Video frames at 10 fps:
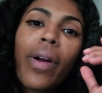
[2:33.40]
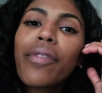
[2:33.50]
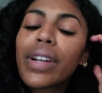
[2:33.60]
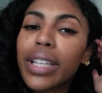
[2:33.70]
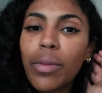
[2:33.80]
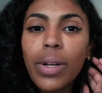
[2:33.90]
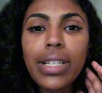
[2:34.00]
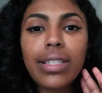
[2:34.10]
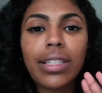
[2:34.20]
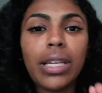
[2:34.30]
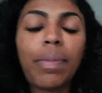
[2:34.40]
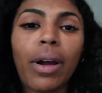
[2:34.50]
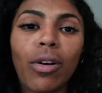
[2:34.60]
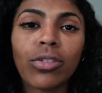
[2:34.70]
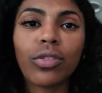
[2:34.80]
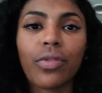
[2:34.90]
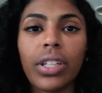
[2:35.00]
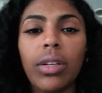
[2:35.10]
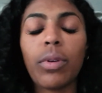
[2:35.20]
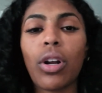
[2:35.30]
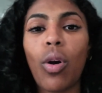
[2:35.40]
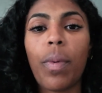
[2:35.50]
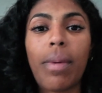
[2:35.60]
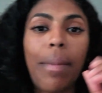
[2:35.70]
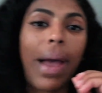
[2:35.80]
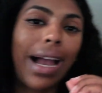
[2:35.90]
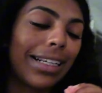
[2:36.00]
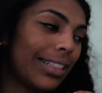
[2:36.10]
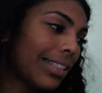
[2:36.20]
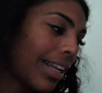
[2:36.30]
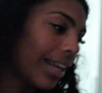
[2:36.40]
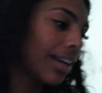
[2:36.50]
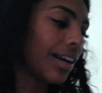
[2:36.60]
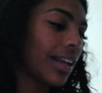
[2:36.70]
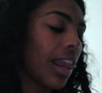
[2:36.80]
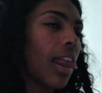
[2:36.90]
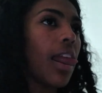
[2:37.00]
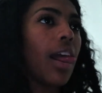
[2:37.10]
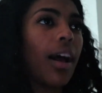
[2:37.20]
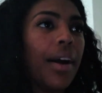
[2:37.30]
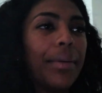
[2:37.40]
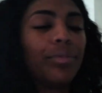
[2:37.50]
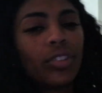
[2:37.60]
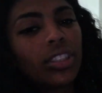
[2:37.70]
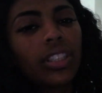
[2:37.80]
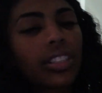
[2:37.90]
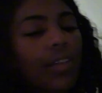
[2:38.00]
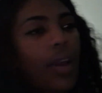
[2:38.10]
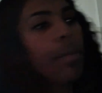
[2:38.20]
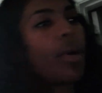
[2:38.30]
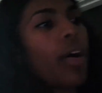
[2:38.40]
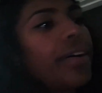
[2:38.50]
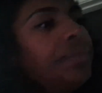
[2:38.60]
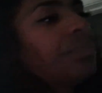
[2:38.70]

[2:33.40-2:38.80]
really want to sleep. I also really want to open my packages that I got. It's just stuff I bought.